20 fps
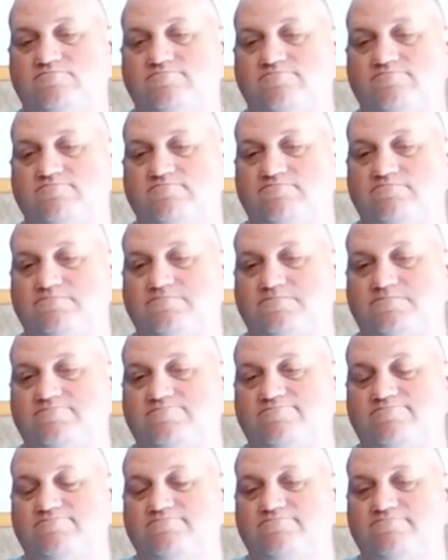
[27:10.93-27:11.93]

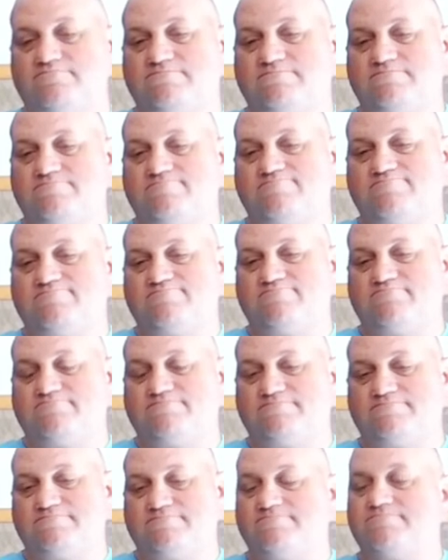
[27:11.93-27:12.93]

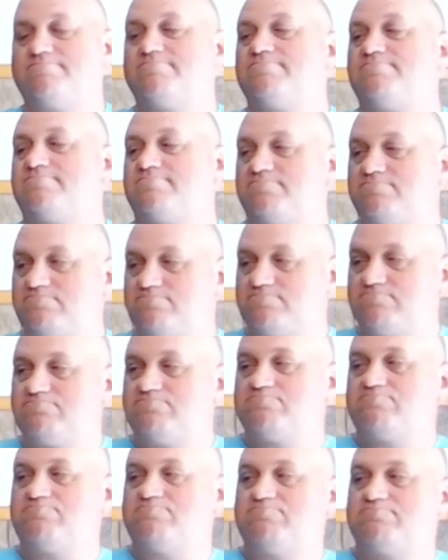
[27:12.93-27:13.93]

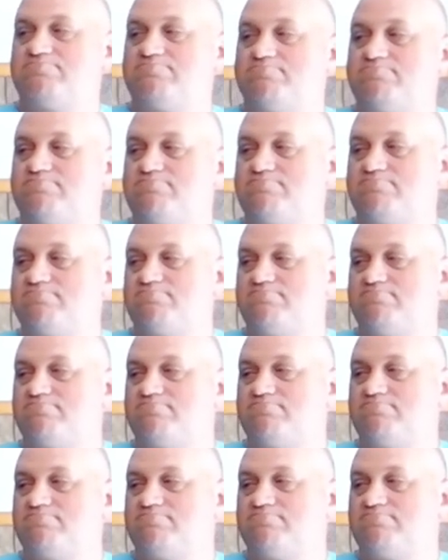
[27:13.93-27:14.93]

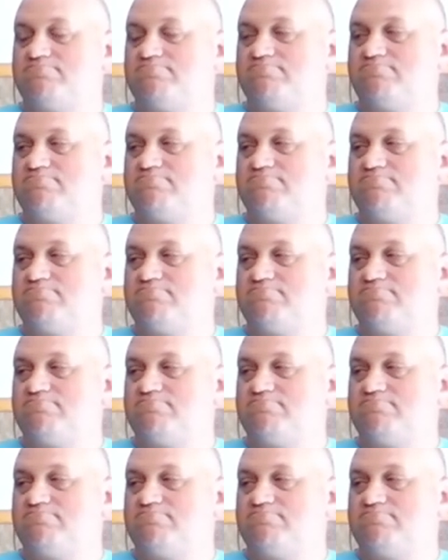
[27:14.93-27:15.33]
This person isn't speaking.